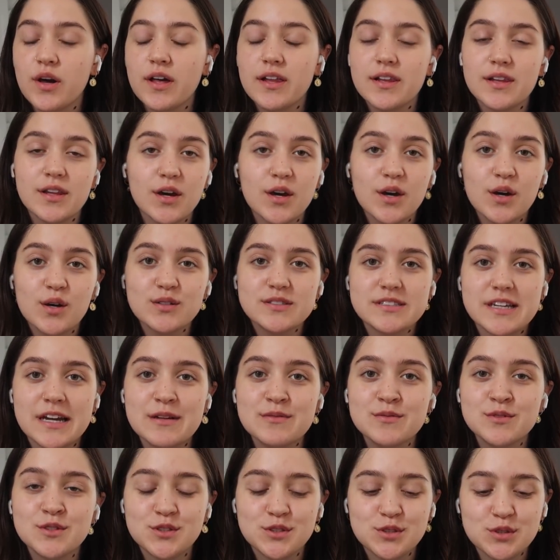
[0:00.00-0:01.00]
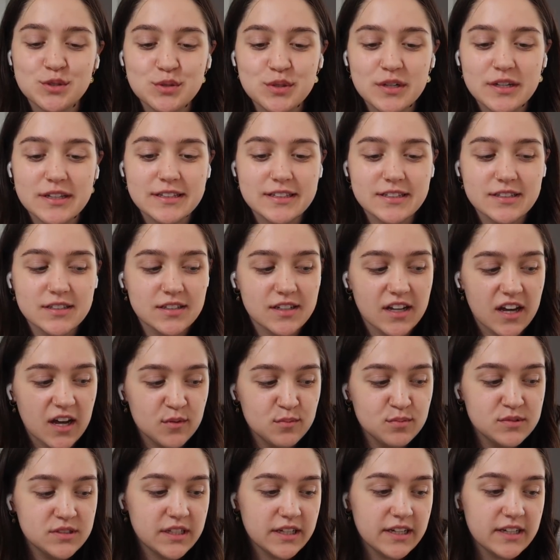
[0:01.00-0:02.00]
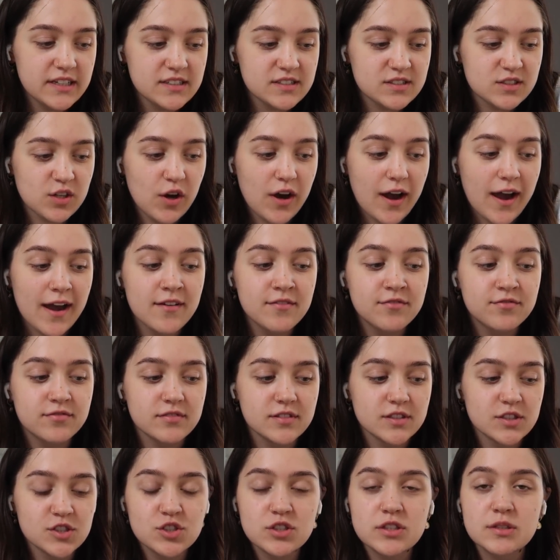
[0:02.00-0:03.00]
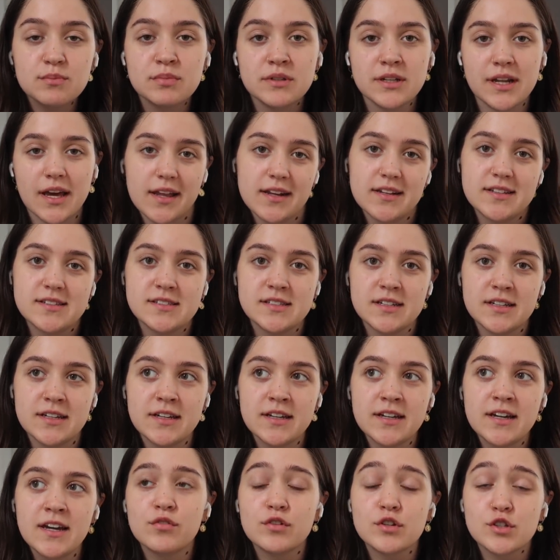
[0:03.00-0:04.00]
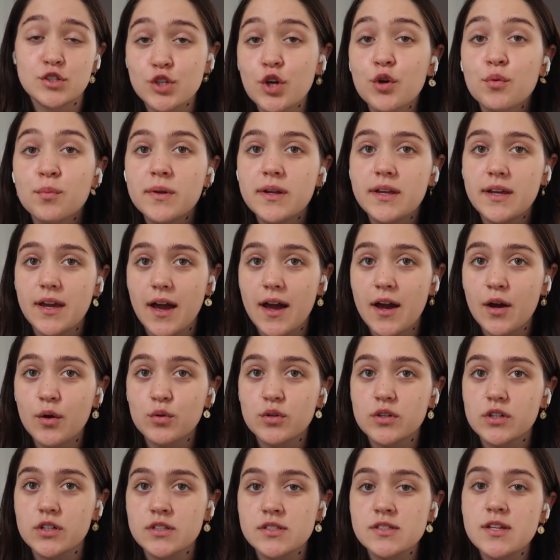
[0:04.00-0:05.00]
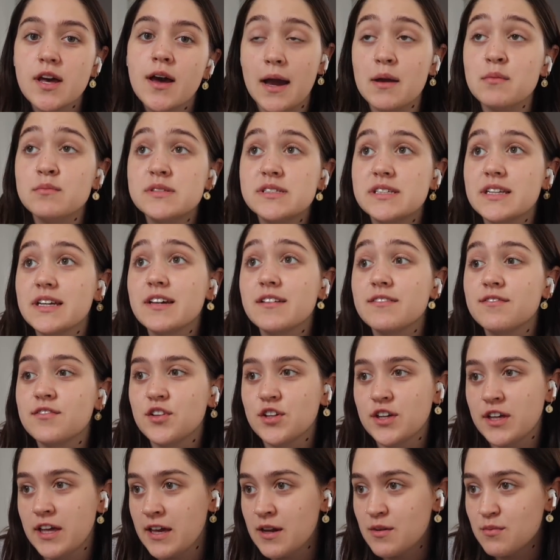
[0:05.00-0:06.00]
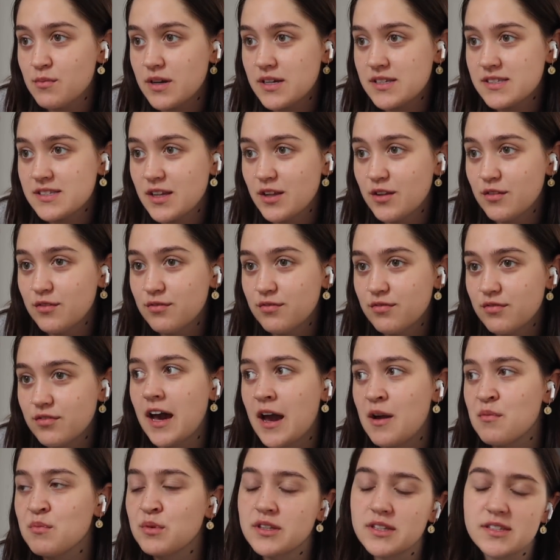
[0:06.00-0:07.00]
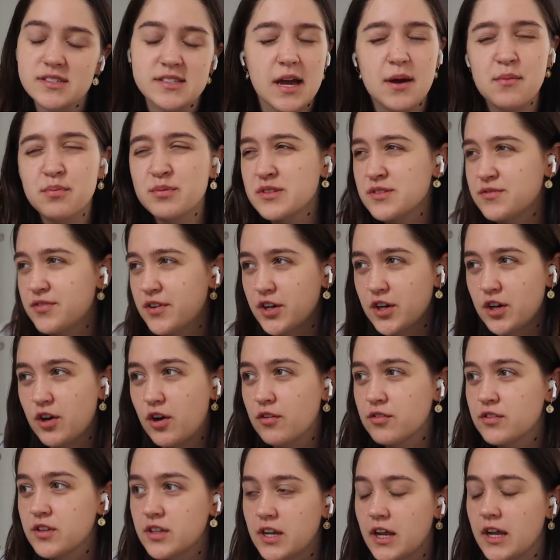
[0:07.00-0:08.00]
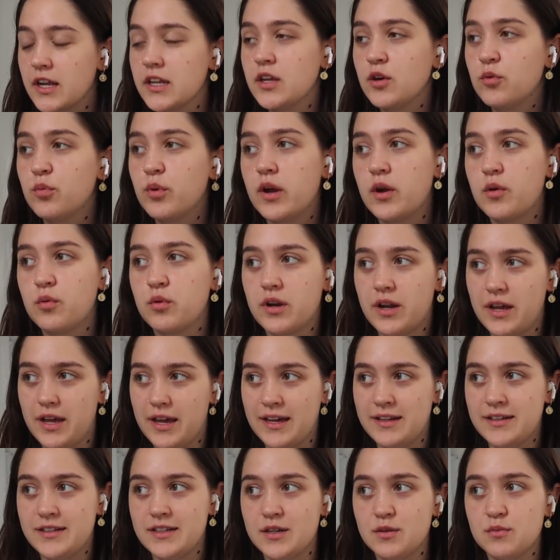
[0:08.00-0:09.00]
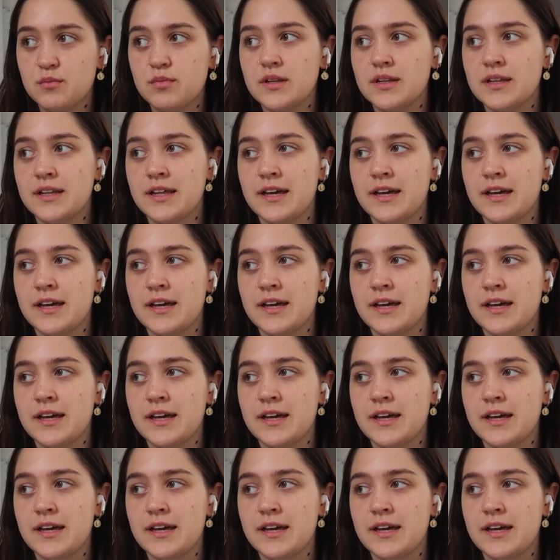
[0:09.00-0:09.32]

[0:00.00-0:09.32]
hello, time to do a little update. So I've literally been editing for so many hours. I'm sick of looking at myself. I mean, this happens very often anyway when I edit, but